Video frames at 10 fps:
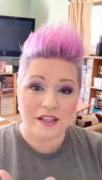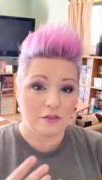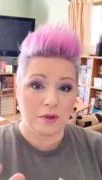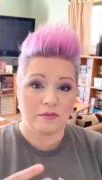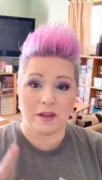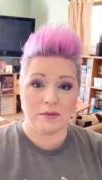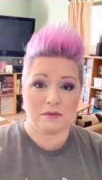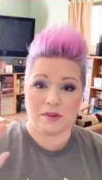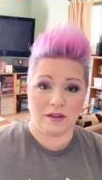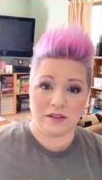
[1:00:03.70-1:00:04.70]
I love my family.
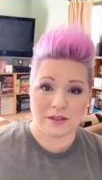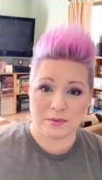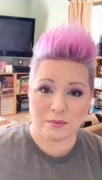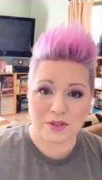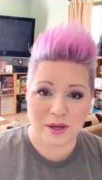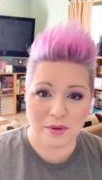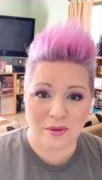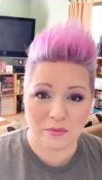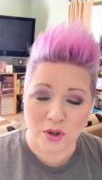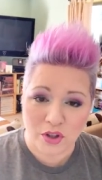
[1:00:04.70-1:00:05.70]
I don't need to spend more time with
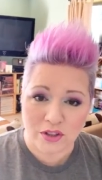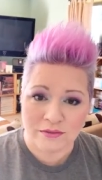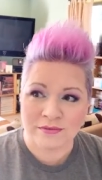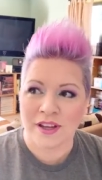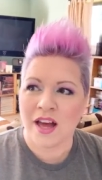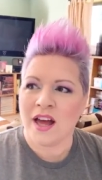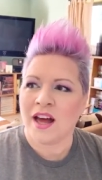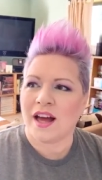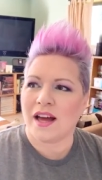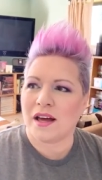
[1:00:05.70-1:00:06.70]
them. We're good.
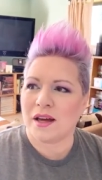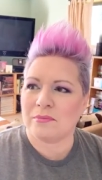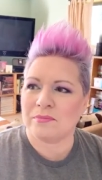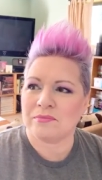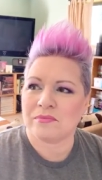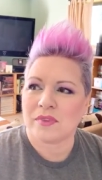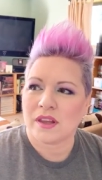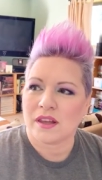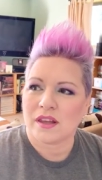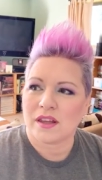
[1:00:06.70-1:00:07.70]
Um,
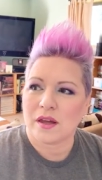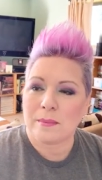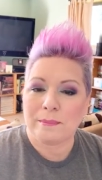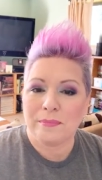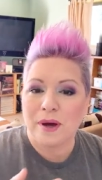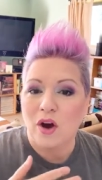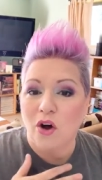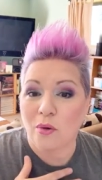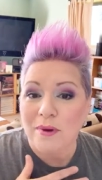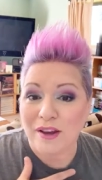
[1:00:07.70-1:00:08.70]
but
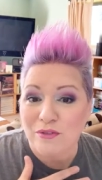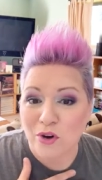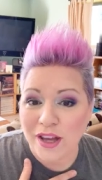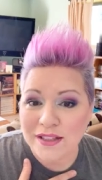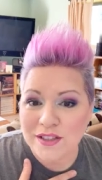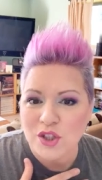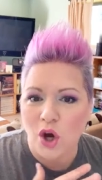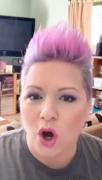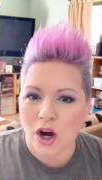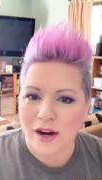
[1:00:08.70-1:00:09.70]
all my friends
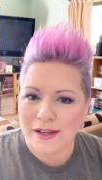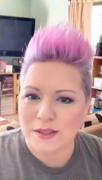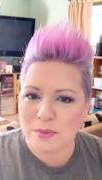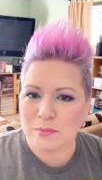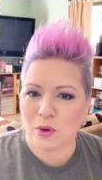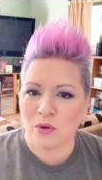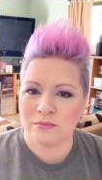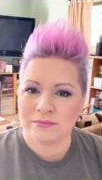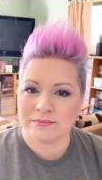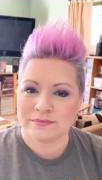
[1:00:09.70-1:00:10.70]
are S people.
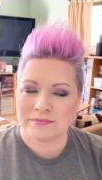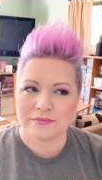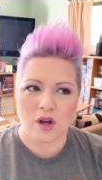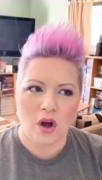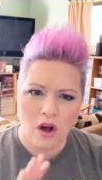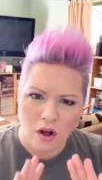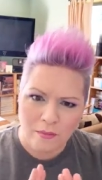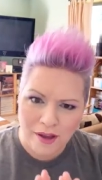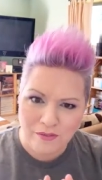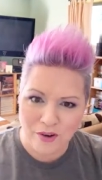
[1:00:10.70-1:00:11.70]
All
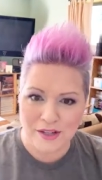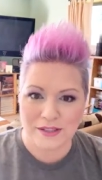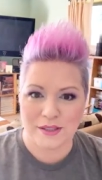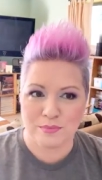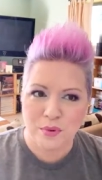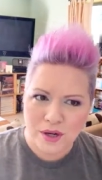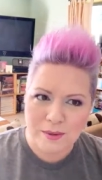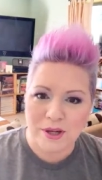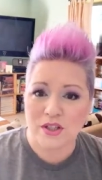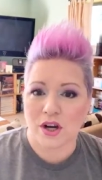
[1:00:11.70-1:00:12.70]
my friends pretty
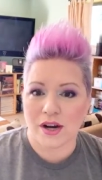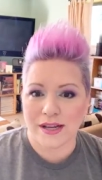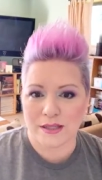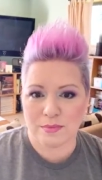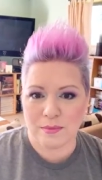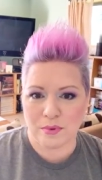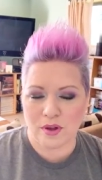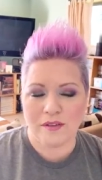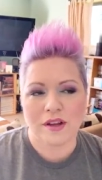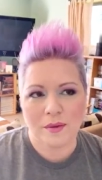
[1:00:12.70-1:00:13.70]
much are S people. I
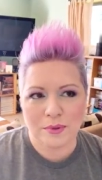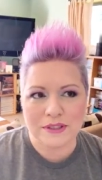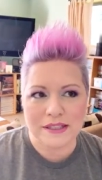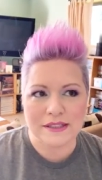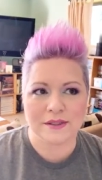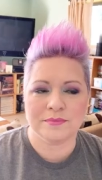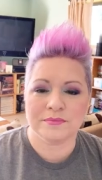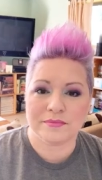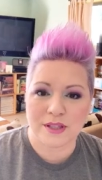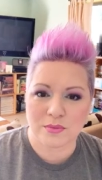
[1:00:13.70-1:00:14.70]
have a couple D's
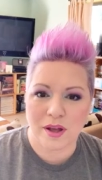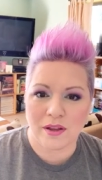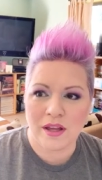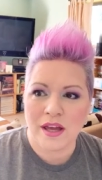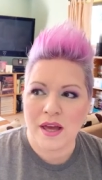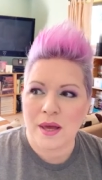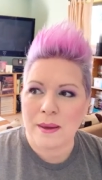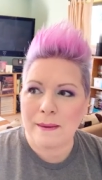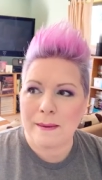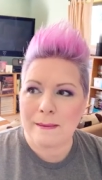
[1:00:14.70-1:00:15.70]
as well.
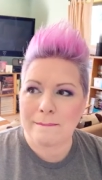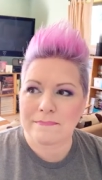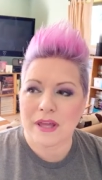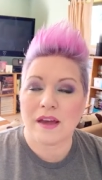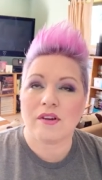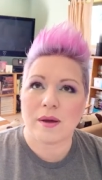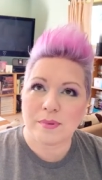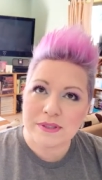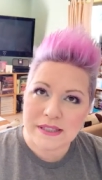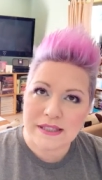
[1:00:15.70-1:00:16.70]
I have a
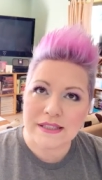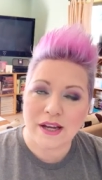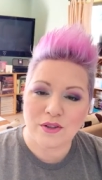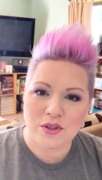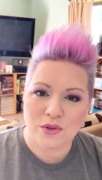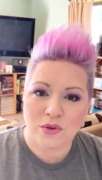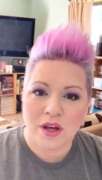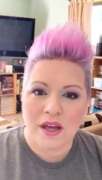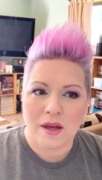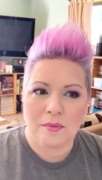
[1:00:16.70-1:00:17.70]
couple C's now too.
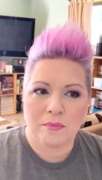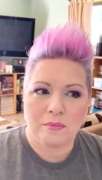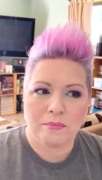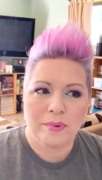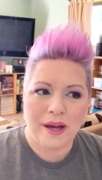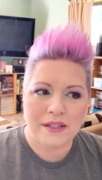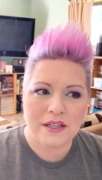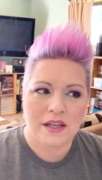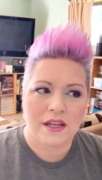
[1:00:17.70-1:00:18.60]
But